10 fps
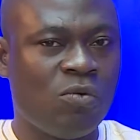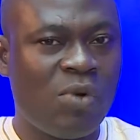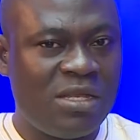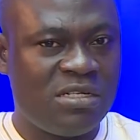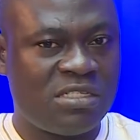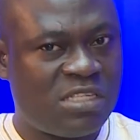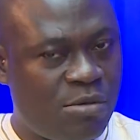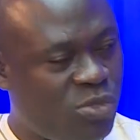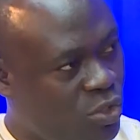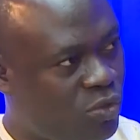when the
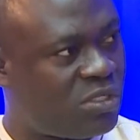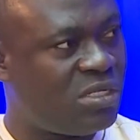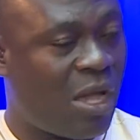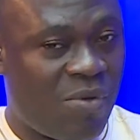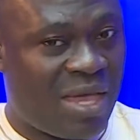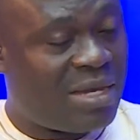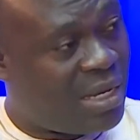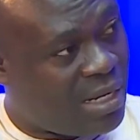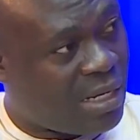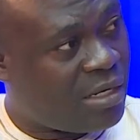same youth that we had
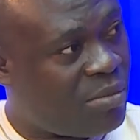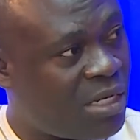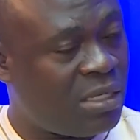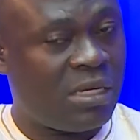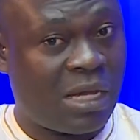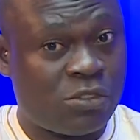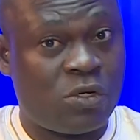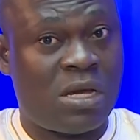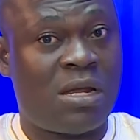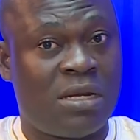had agreement and
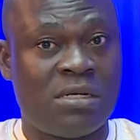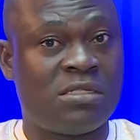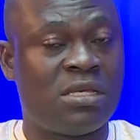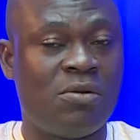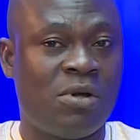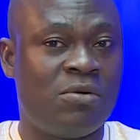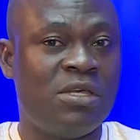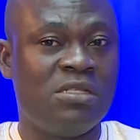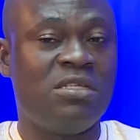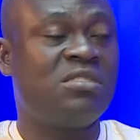turned around and said, well,
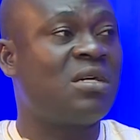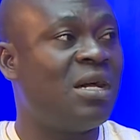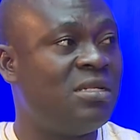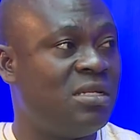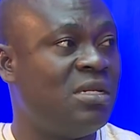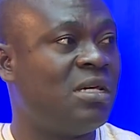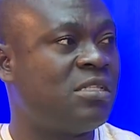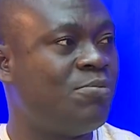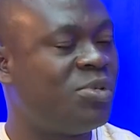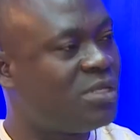this is the candidate they are
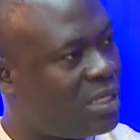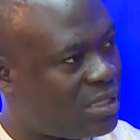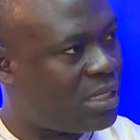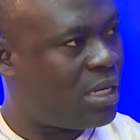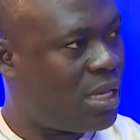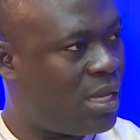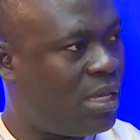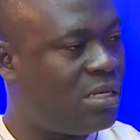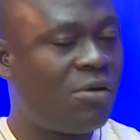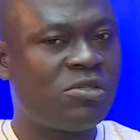still presenting.
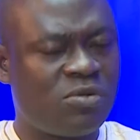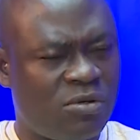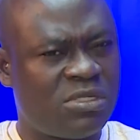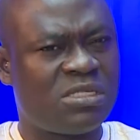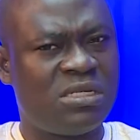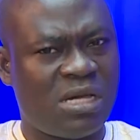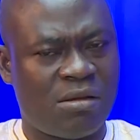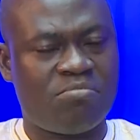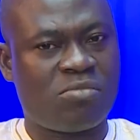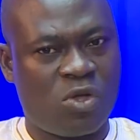That was one of the things
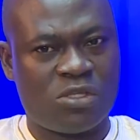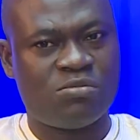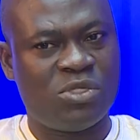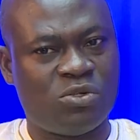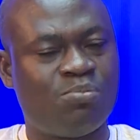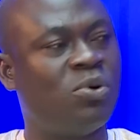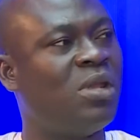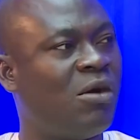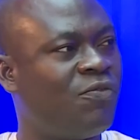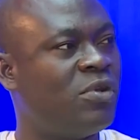that caused me to
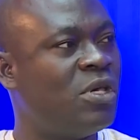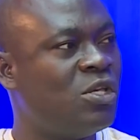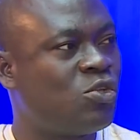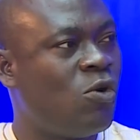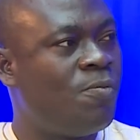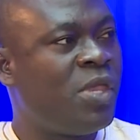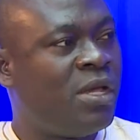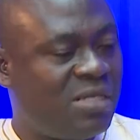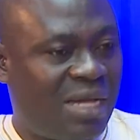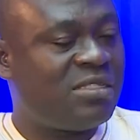pull out for it. So
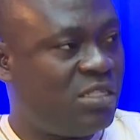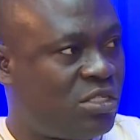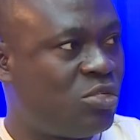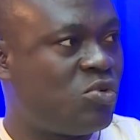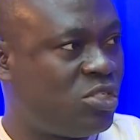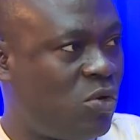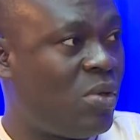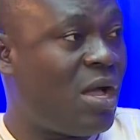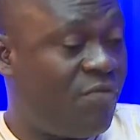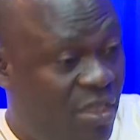that was the situation
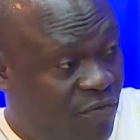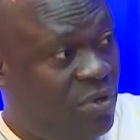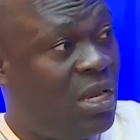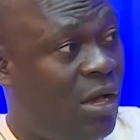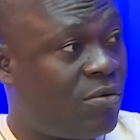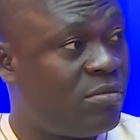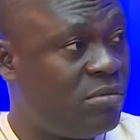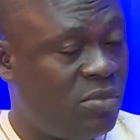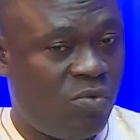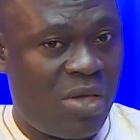we have. Even now,
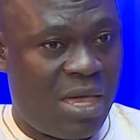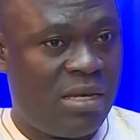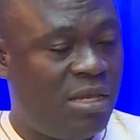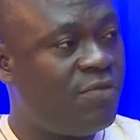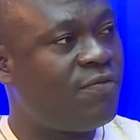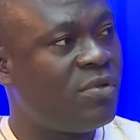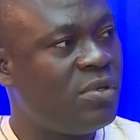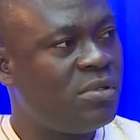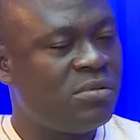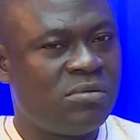where I live,
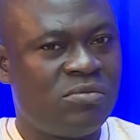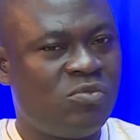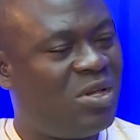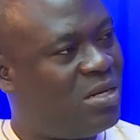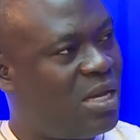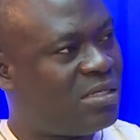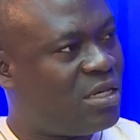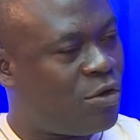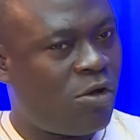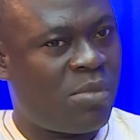when has
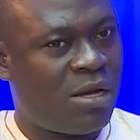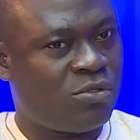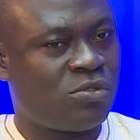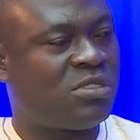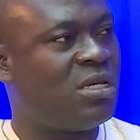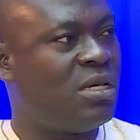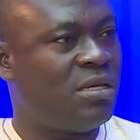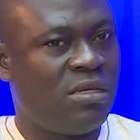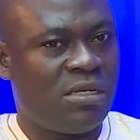he come out to say